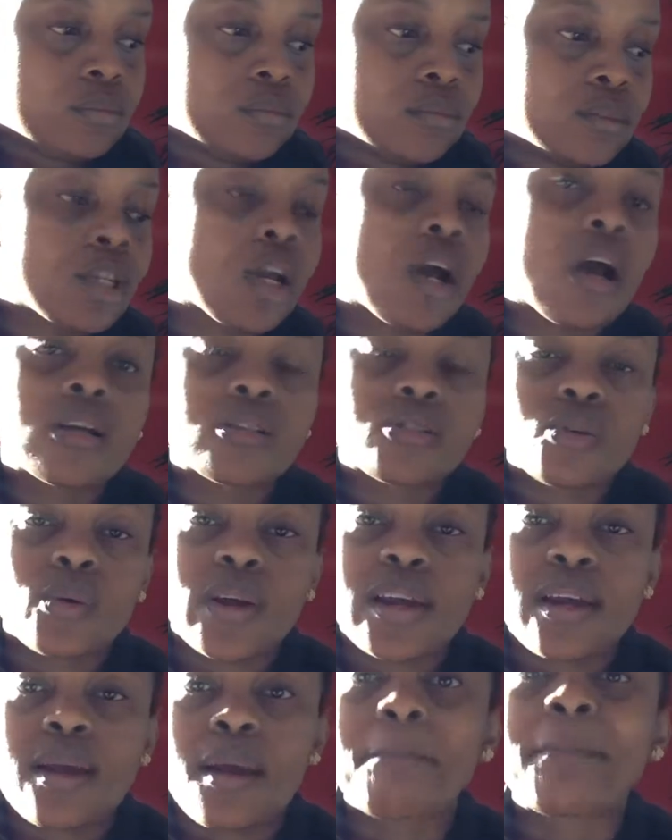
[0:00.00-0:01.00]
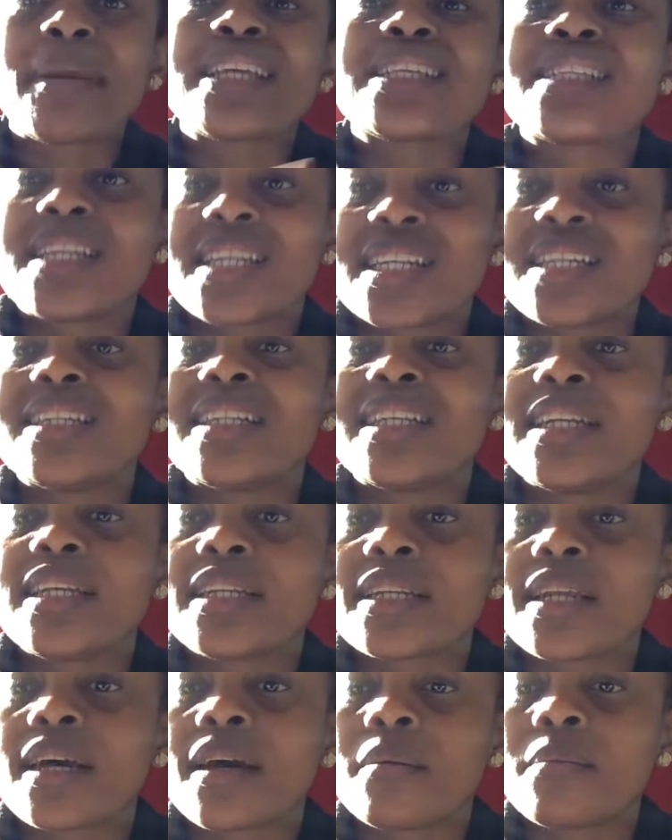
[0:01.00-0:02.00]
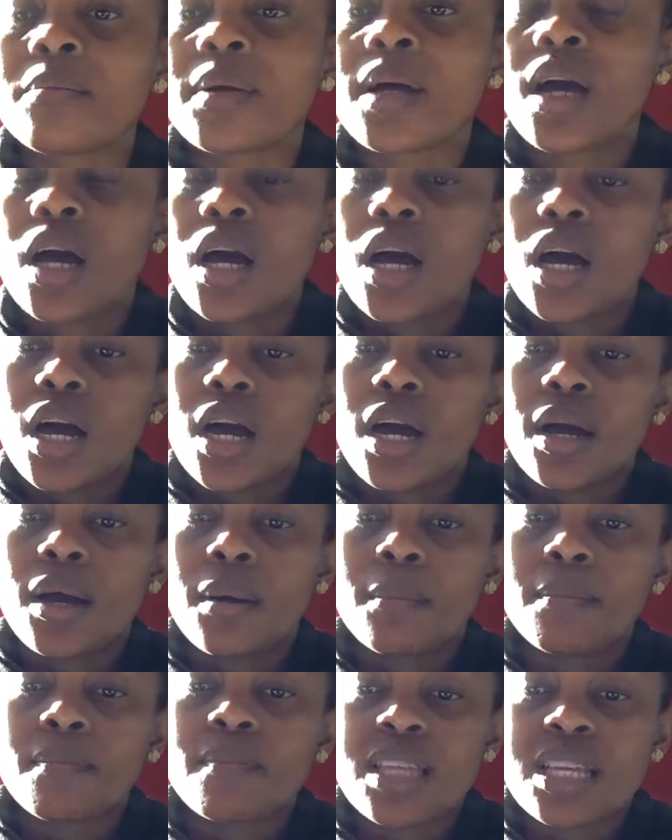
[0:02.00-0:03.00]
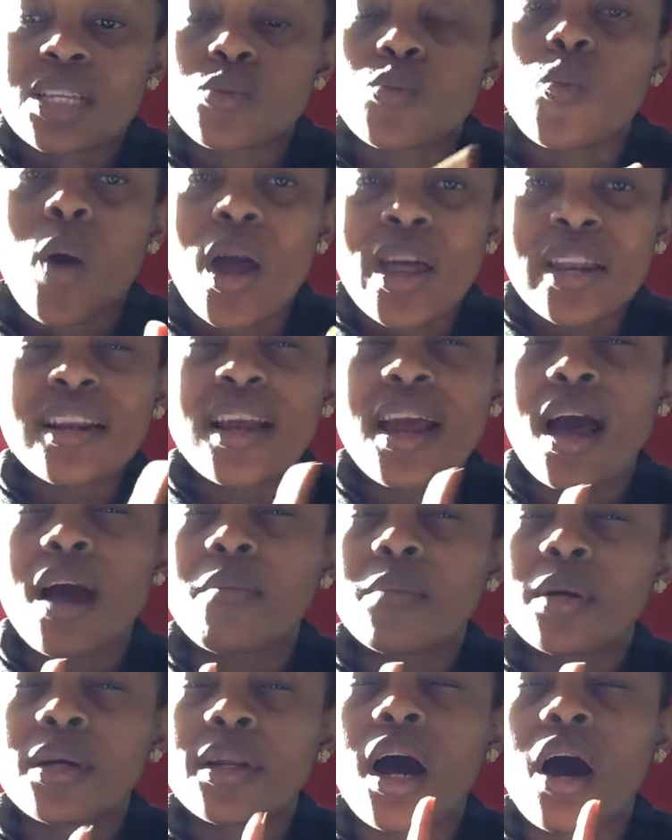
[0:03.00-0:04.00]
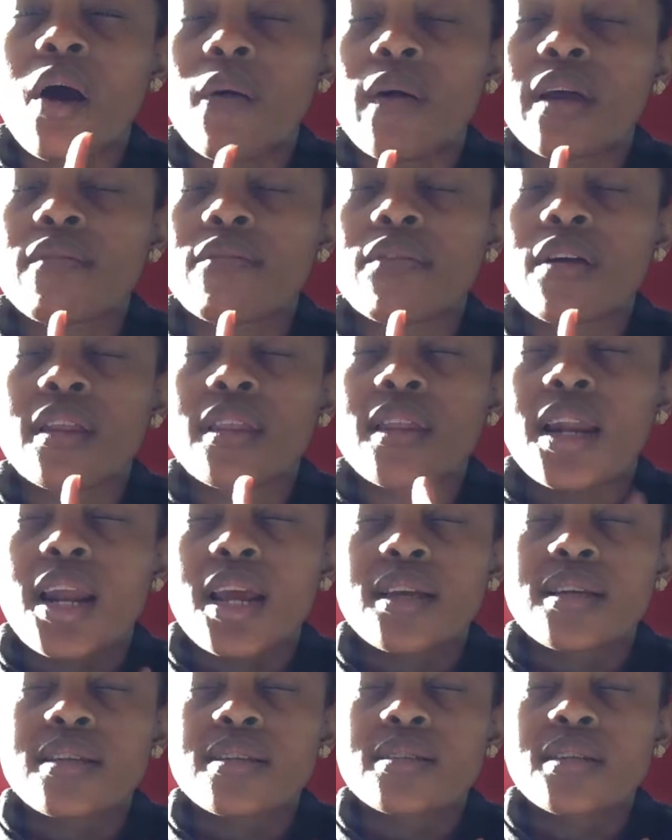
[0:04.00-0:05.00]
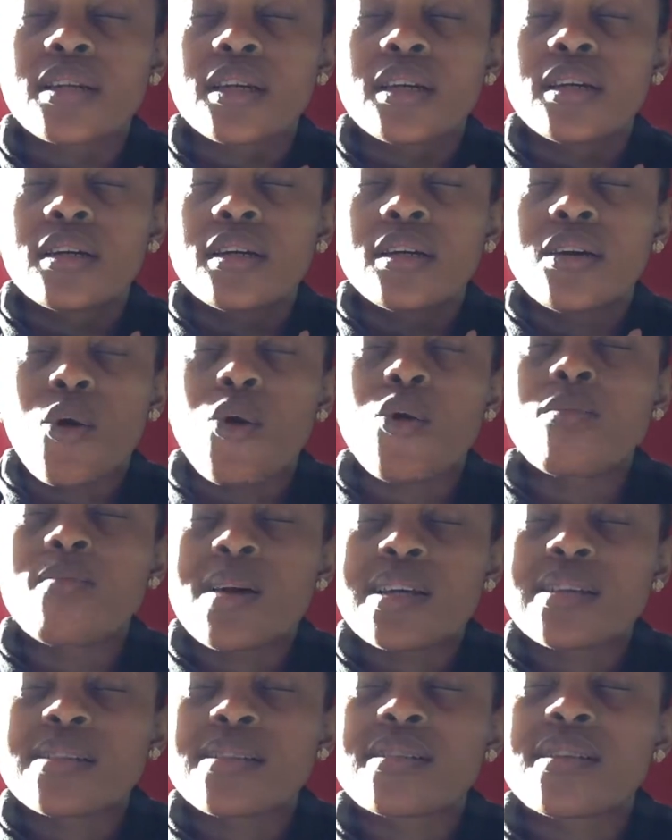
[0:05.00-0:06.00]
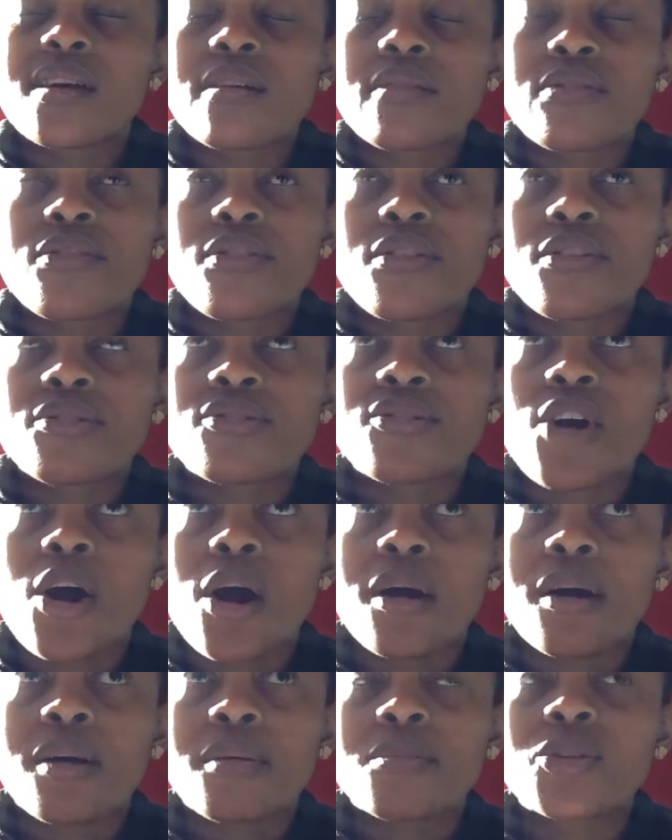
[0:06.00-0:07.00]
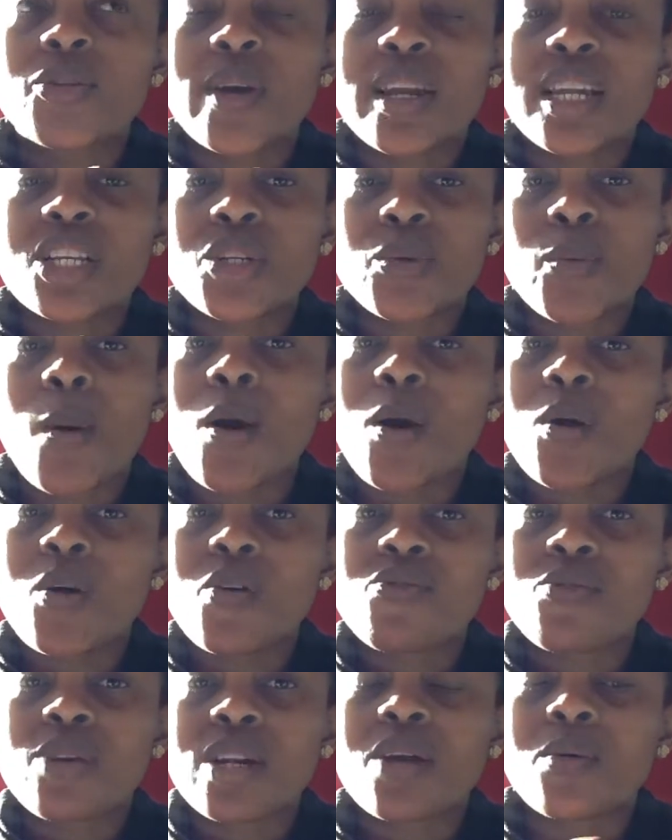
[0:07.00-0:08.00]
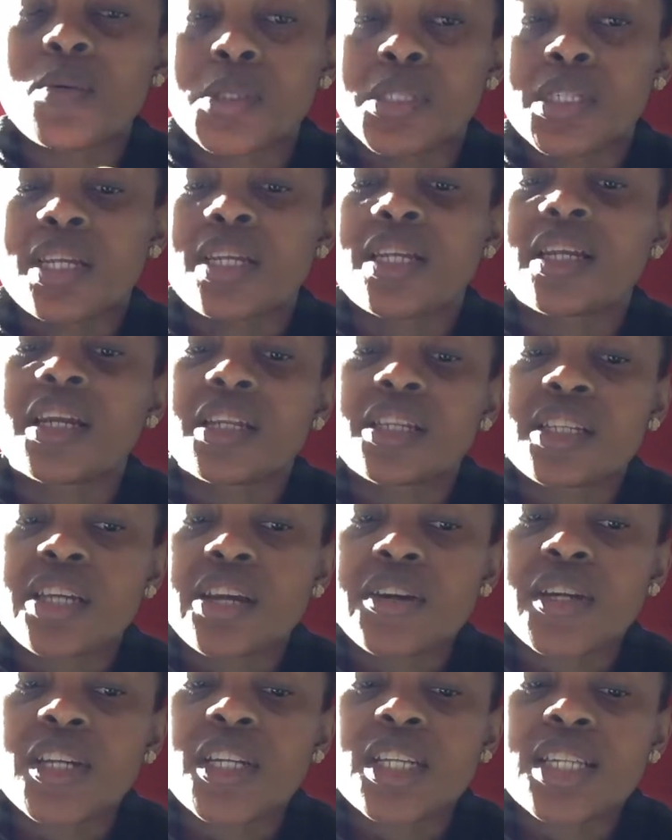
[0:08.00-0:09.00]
yeah, so I basically cleaned up. There's one cupboard, however, that has all my stuff from 2012 when I was studying interior